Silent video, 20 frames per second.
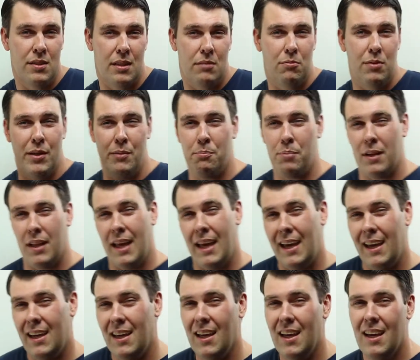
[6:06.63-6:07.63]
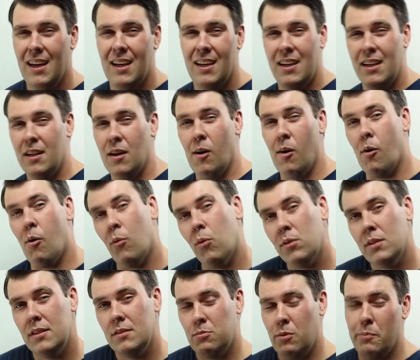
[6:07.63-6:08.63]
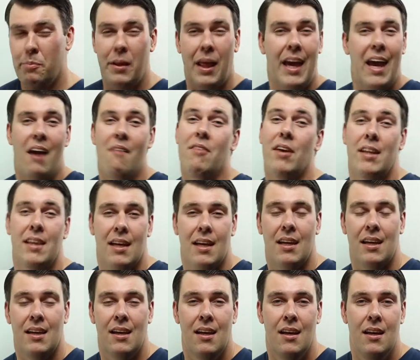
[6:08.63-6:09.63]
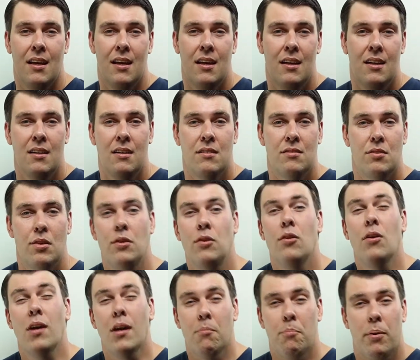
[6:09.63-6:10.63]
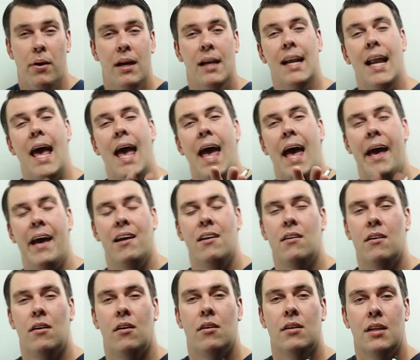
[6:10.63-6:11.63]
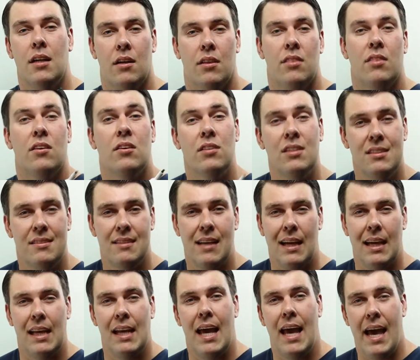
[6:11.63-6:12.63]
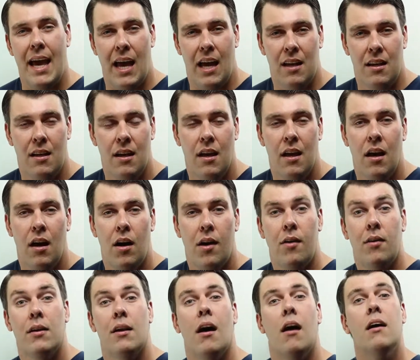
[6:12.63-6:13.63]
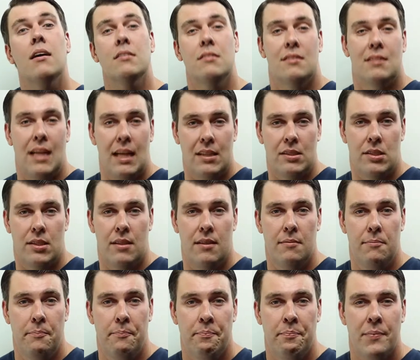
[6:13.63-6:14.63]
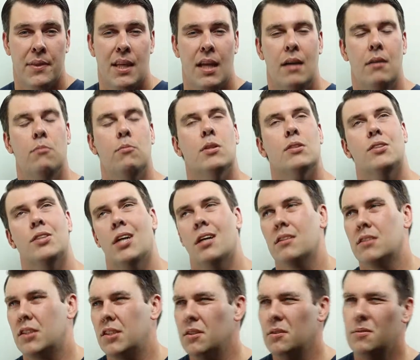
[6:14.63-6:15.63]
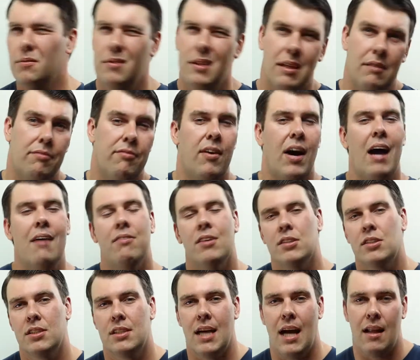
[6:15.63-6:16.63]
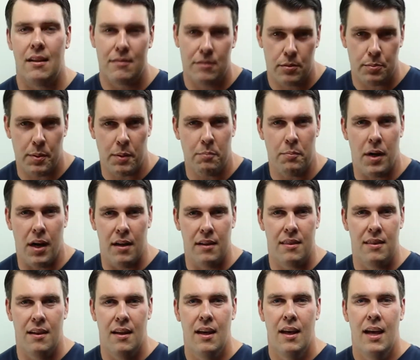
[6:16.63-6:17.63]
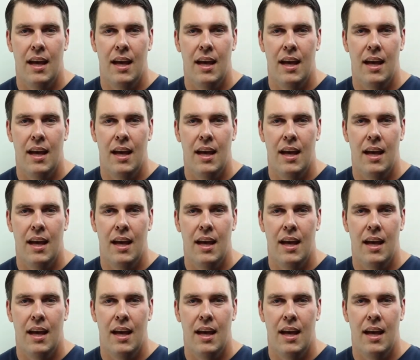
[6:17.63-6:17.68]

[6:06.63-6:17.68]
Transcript: And we play, you know, oldies, we play everything. So you can put an ad on a 30-second ad on our station and we'll charge you $500 per month.